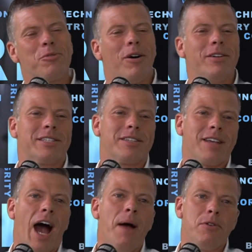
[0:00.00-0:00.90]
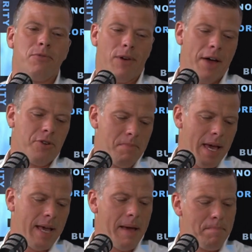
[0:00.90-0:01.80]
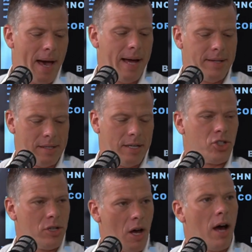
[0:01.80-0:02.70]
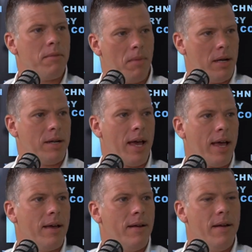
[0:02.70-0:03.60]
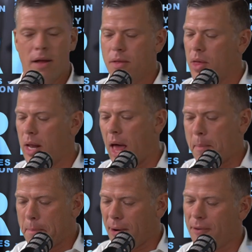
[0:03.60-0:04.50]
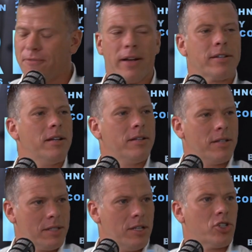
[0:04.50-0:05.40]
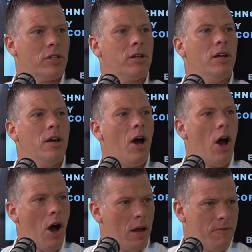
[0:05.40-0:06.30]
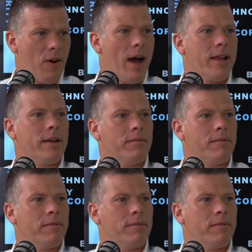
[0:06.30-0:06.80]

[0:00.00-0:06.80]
quote. It says, I would rather make a bad decision on Monday than a perfect decision on Friday.